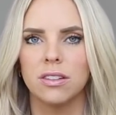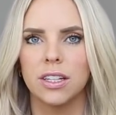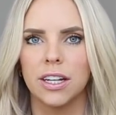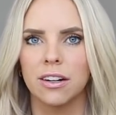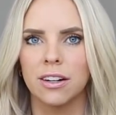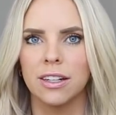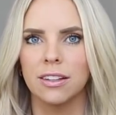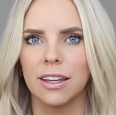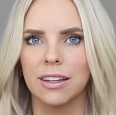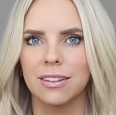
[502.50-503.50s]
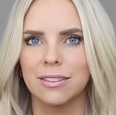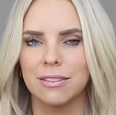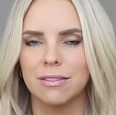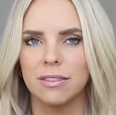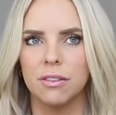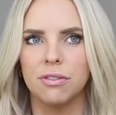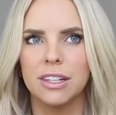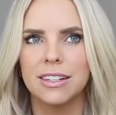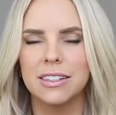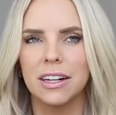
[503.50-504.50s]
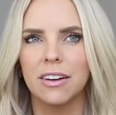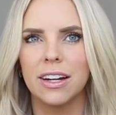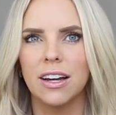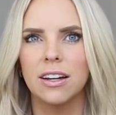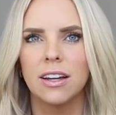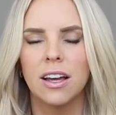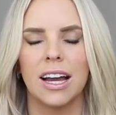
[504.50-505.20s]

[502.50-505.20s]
here in like the Phoenix area.